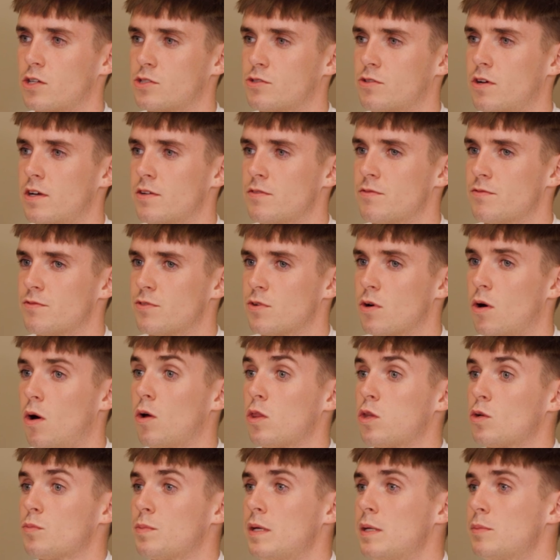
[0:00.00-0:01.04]
are striving for
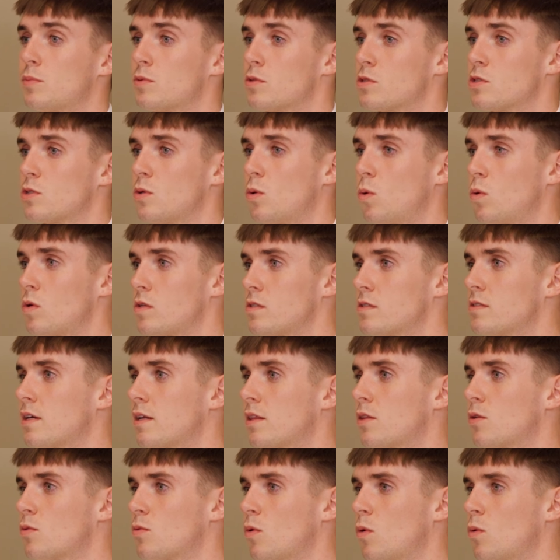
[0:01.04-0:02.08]
other people's goals
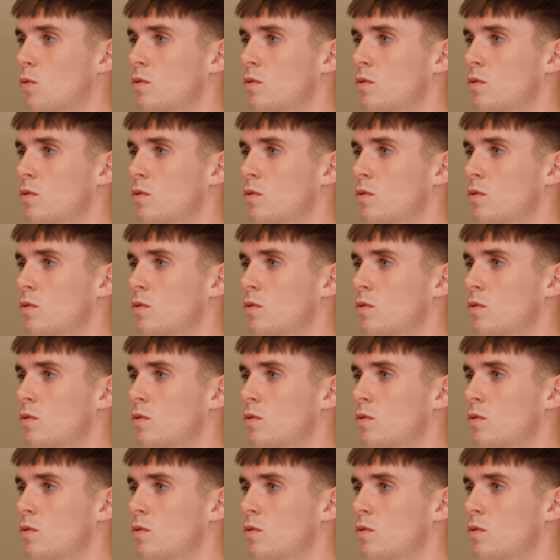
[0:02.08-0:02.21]
instead of their